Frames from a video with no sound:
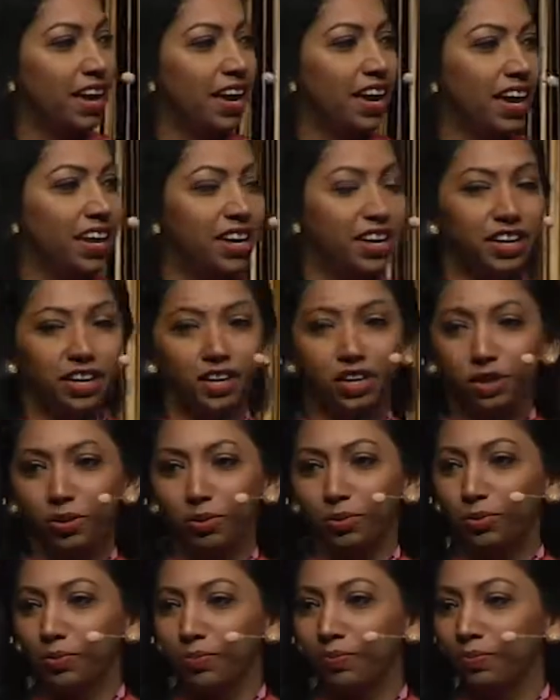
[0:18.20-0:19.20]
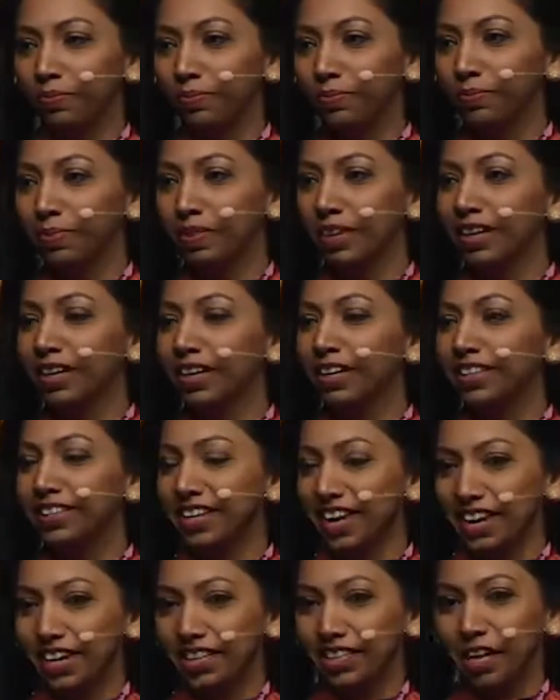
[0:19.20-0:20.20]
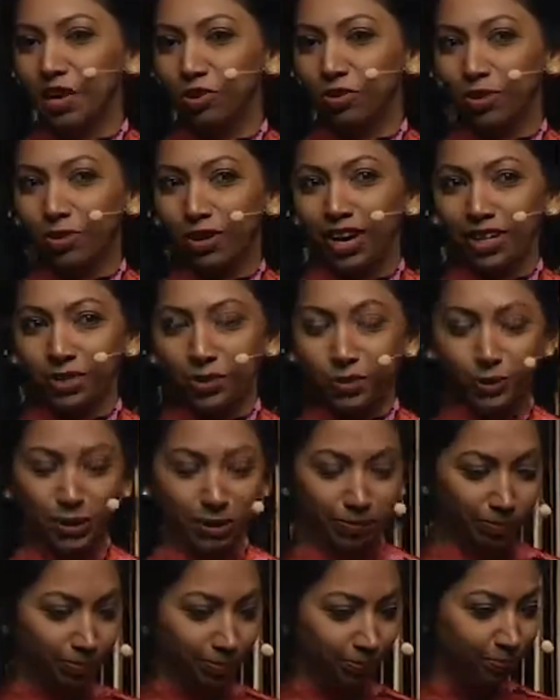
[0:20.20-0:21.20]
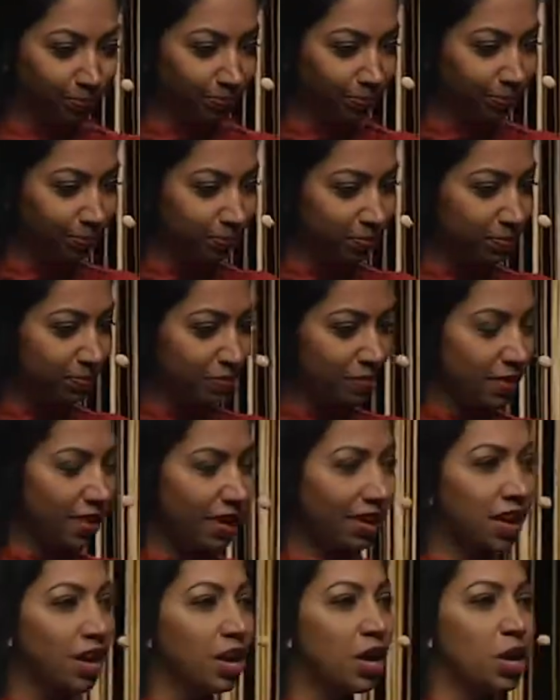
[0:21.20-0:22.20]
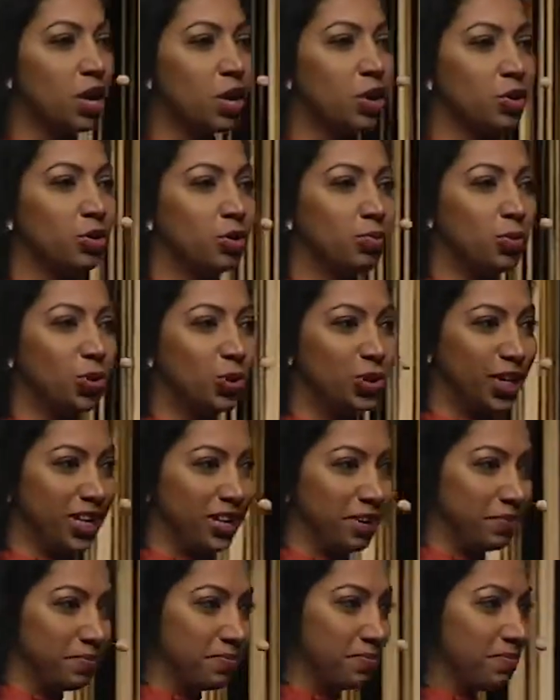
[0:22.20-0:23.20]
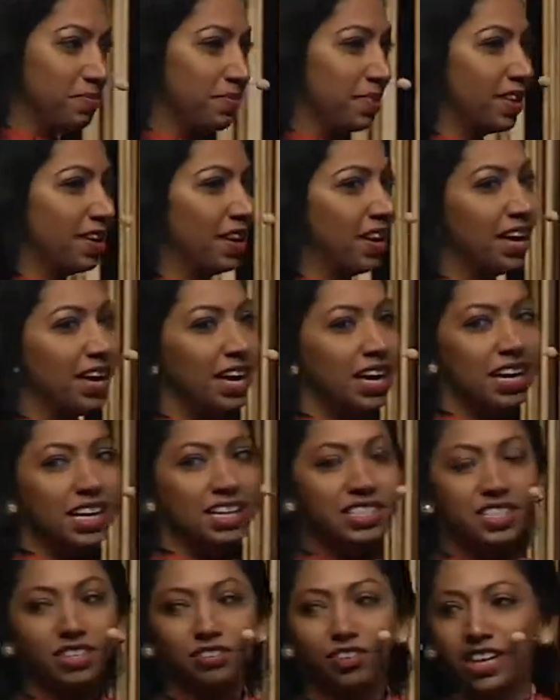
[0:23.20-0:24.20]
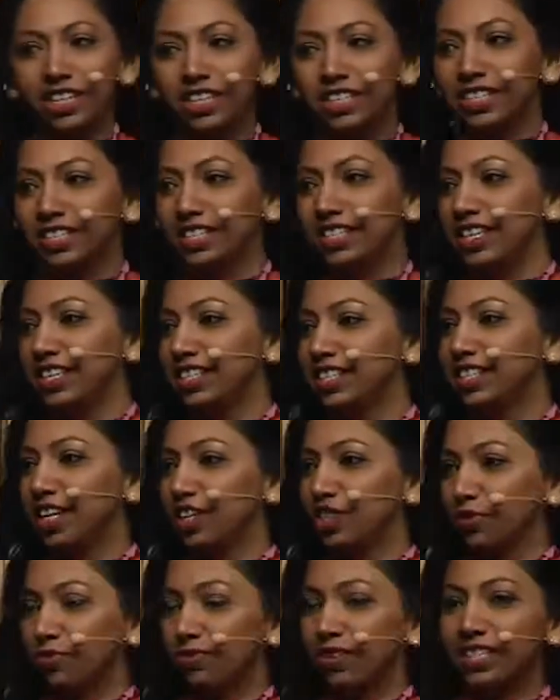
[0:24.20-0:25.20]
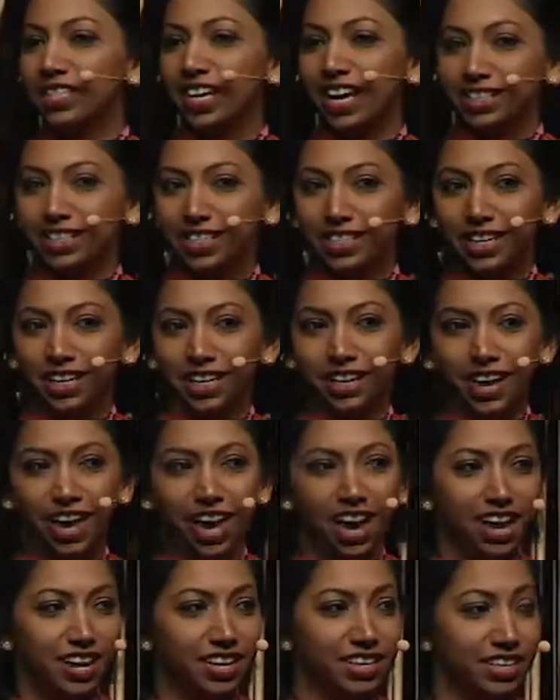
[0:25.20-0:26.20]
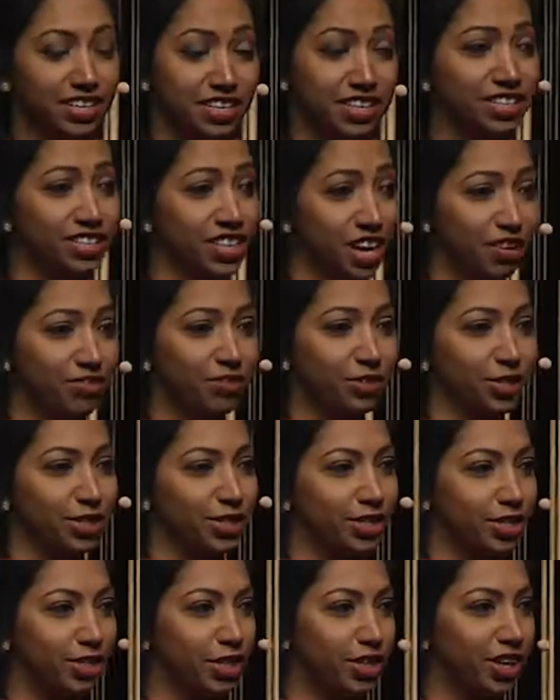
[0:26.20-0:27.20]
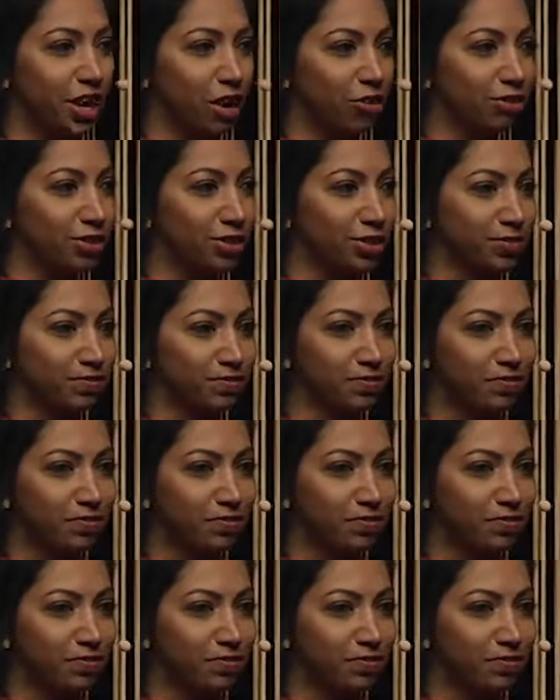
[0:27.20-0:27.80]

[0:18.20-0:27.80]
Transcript: e ngā reo, tēnā tātou katoa. Good morning. It's great to see such a fantastic and diverse turnout.